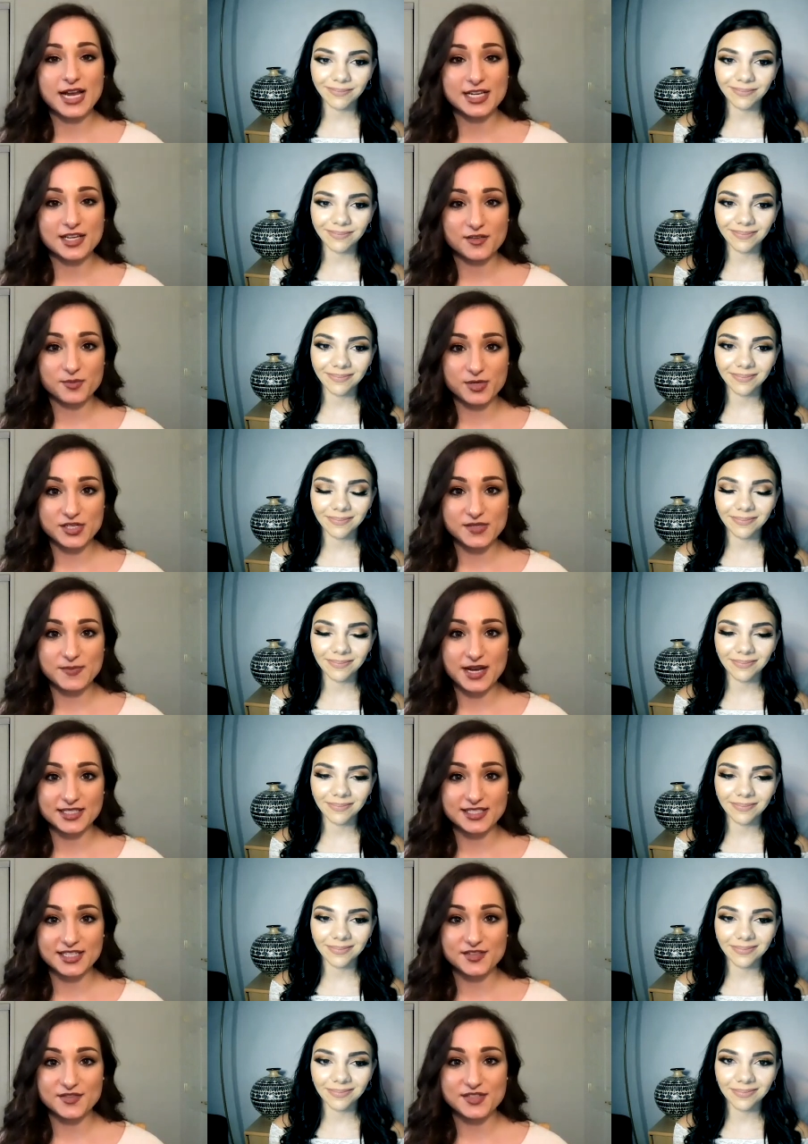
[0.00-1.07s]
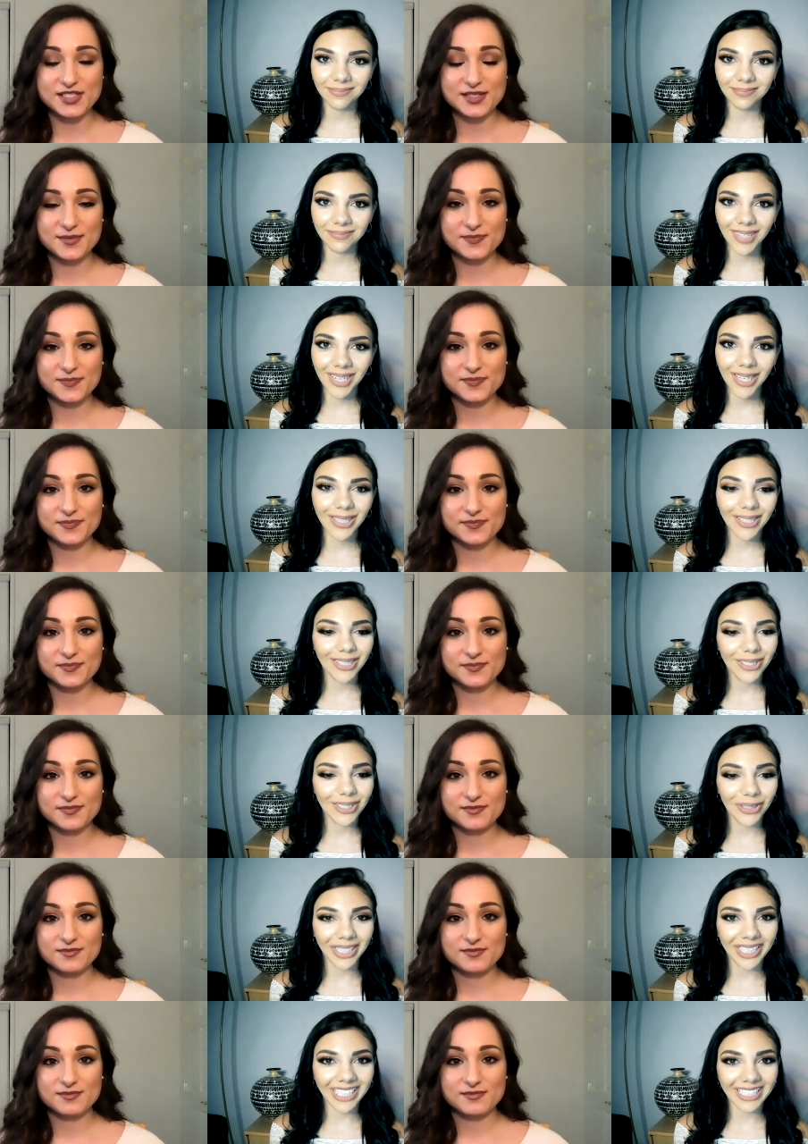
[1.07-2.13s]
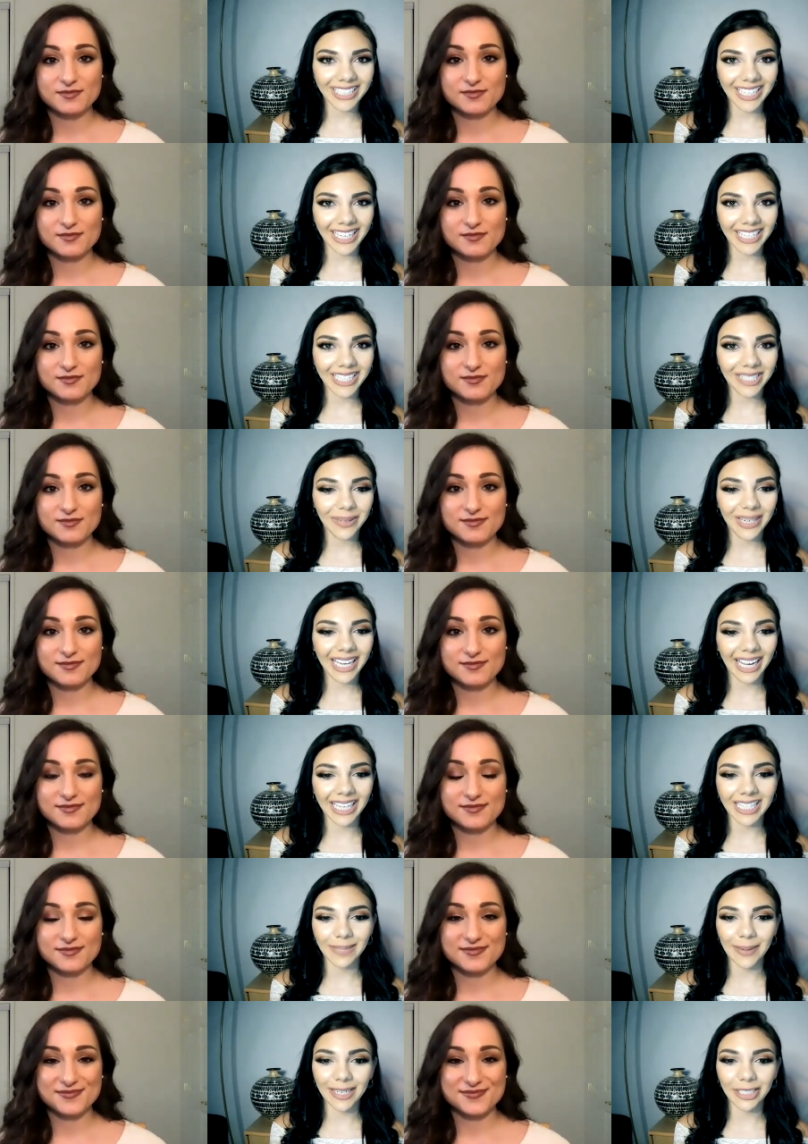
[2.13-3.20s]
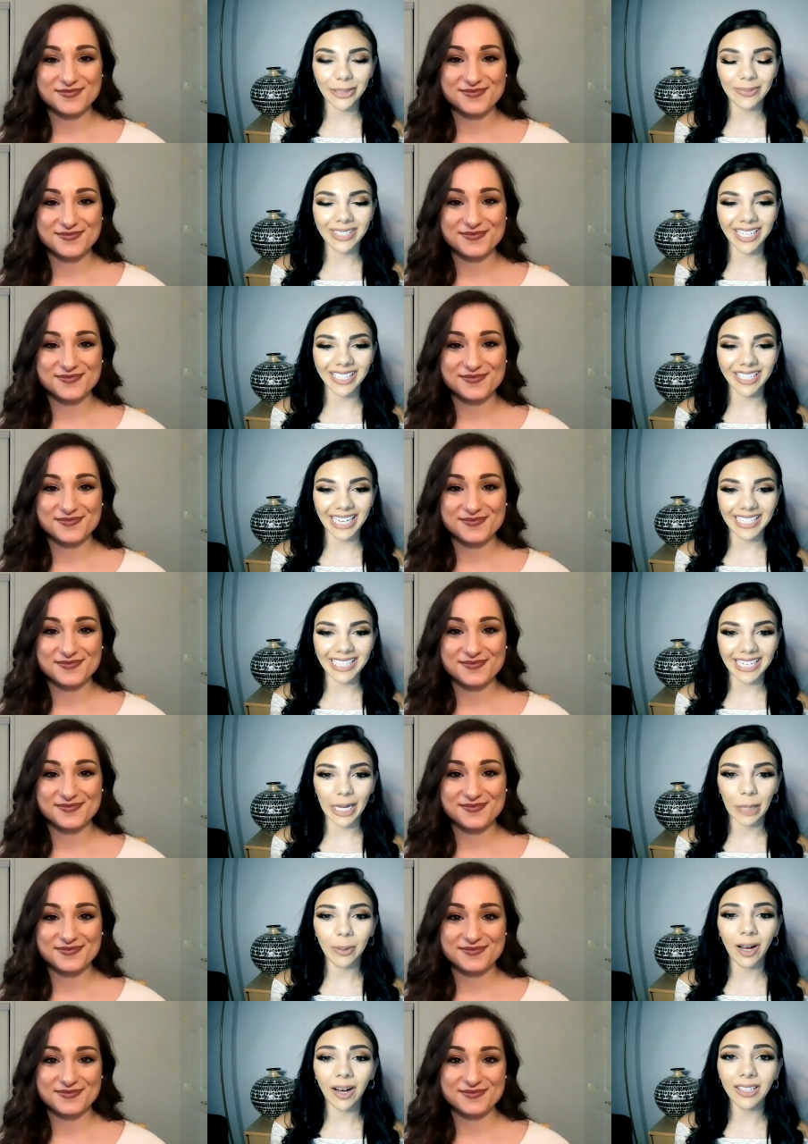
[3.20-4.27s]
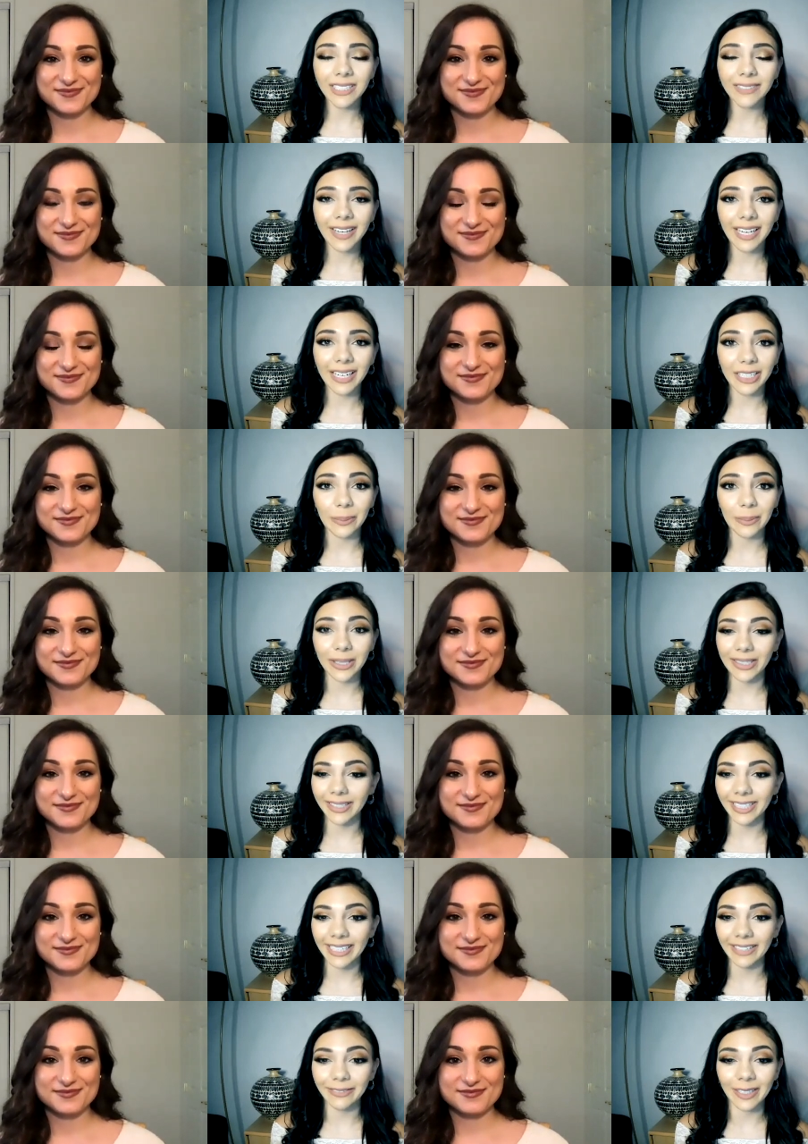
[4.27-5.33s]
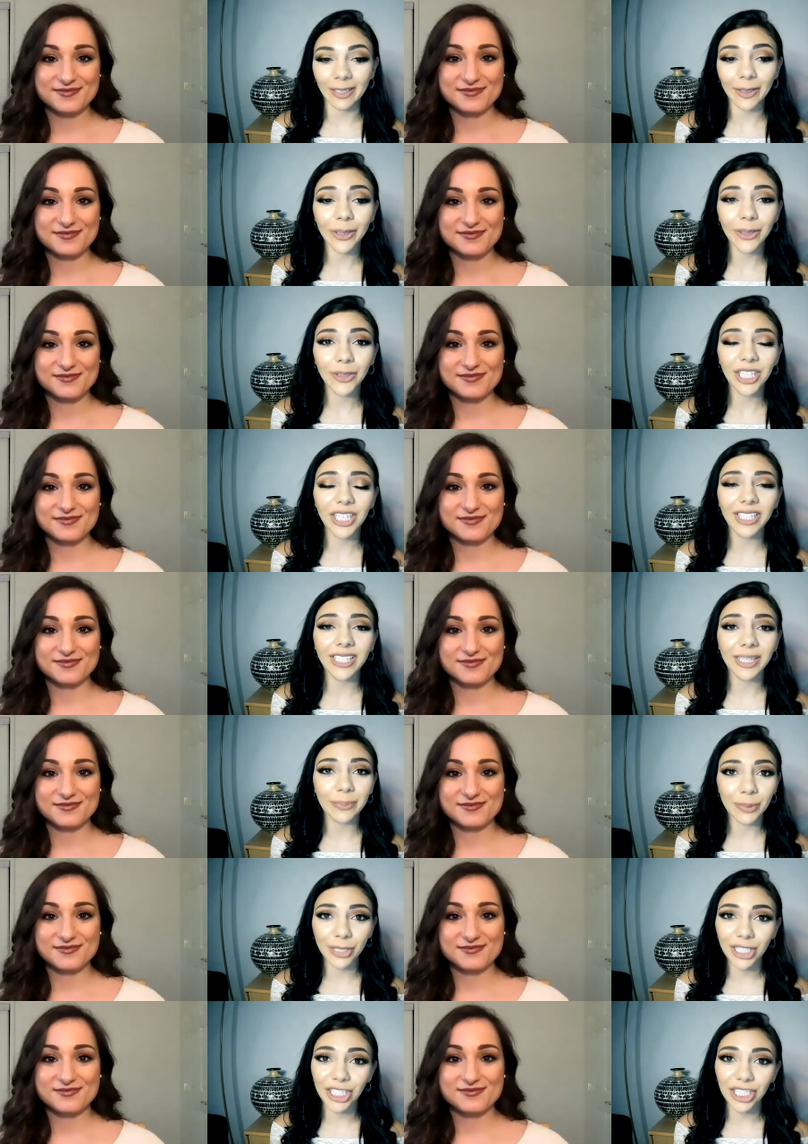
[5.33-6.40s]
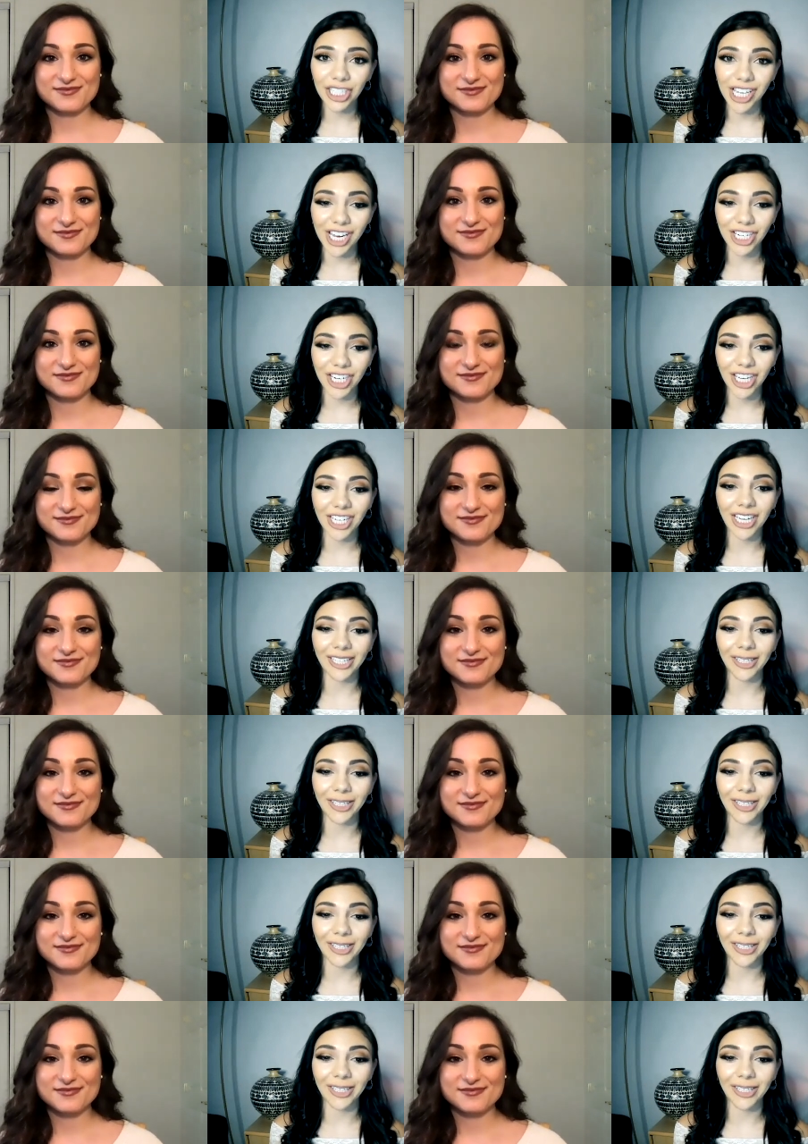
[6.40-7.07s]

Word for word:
Speaker 1: of perspectives.
Speaker 2: Join us next week on Spectrum Sundays to help cultivate a community of inclusion, appreciation, and